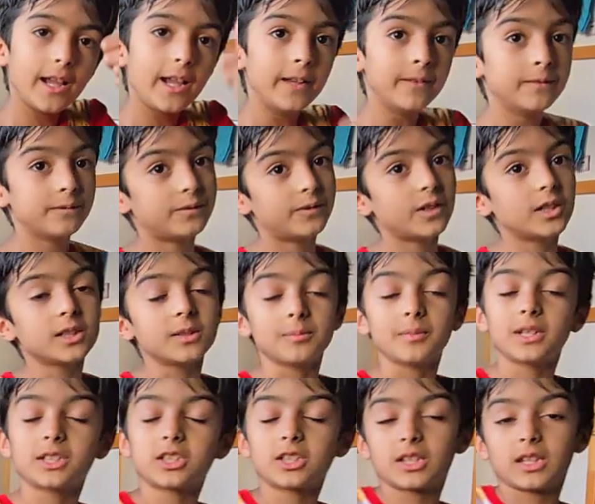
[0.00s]
And first,
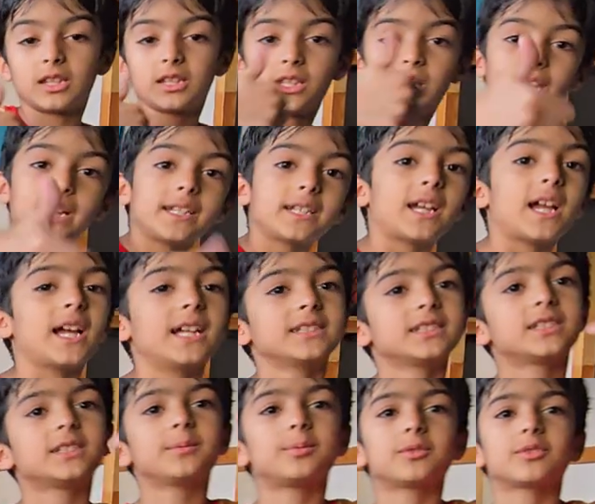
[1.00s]
make sure to like
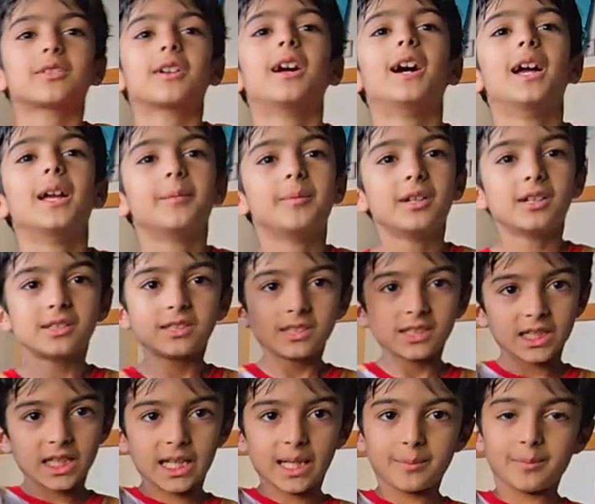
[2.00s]
and subscribe.
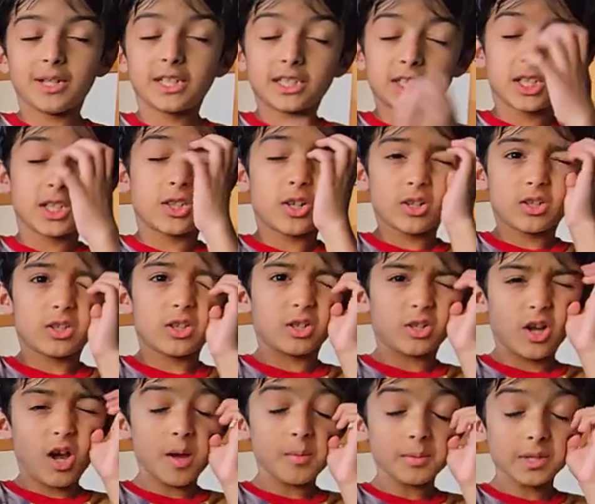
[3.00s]
And make sure to
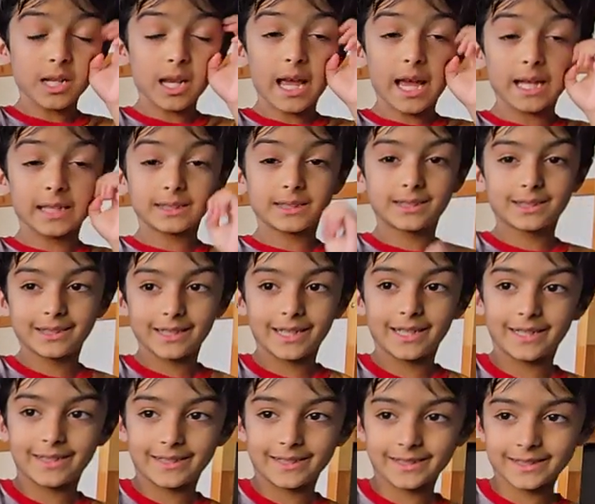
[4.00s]
comment and
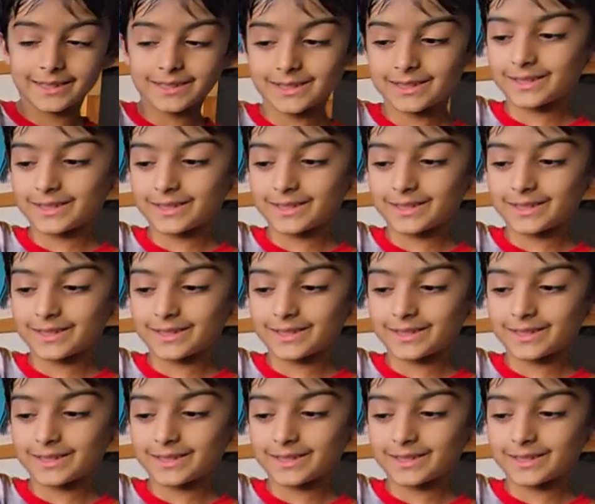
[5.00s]
share.